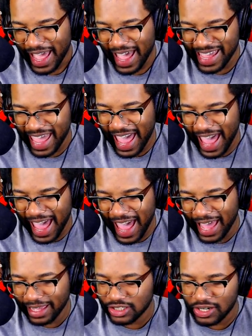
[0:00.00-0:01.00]

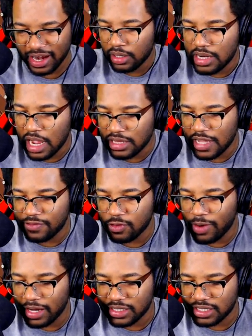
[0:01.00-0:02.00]
Hiya! Shut up. Now leave the
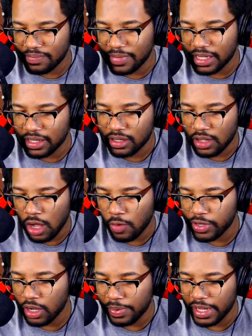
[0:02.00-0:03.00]
rest to me. Oh,
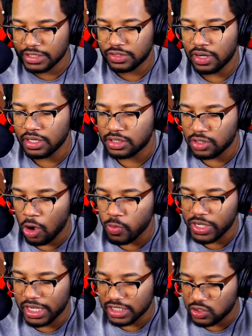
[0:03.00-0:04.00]
we gonna play as Trunks? Oh,
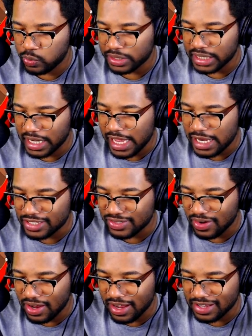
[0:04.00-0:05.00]
we can switch in
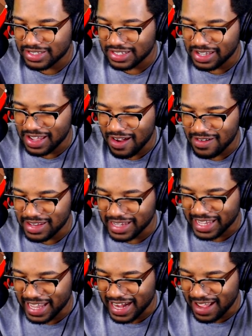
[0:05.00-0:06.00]
Trunks. Yo, look at
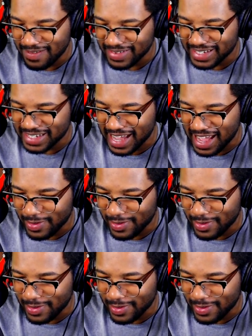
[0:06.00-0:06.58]
him.